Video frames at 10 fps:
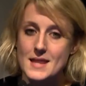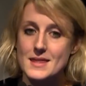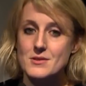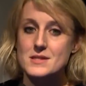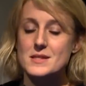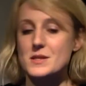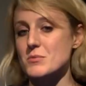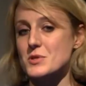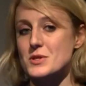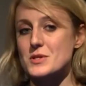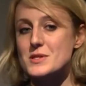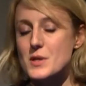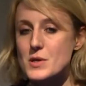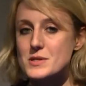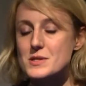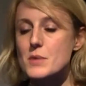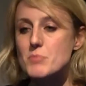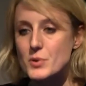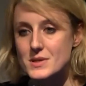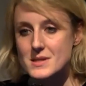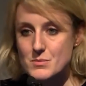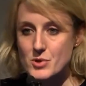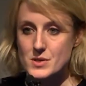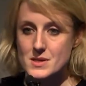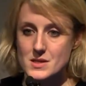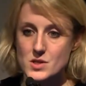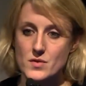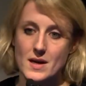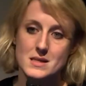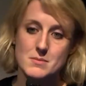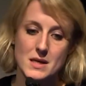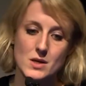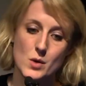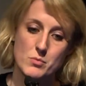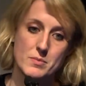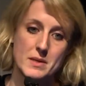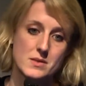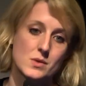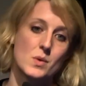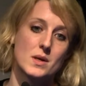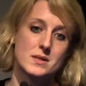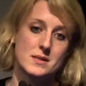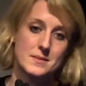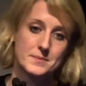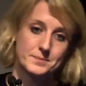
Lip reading: there is an assumption that at some point in the process you've had to make a compromise on quality.